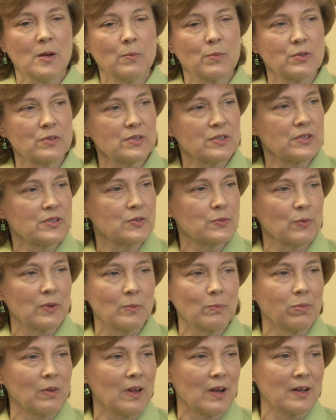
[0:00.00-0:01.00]
persons
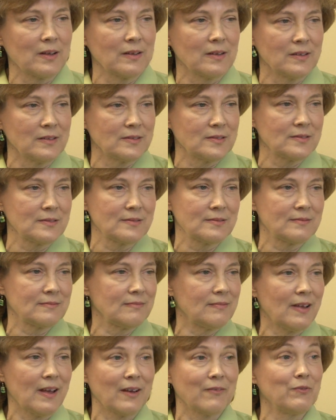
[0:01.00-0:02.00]
with blindness
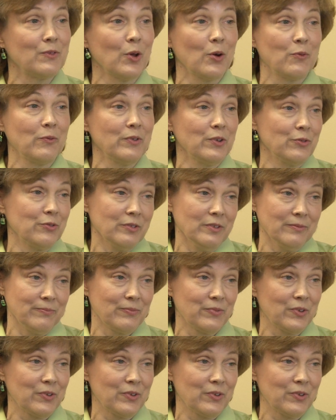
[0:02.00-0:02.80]
have no vision,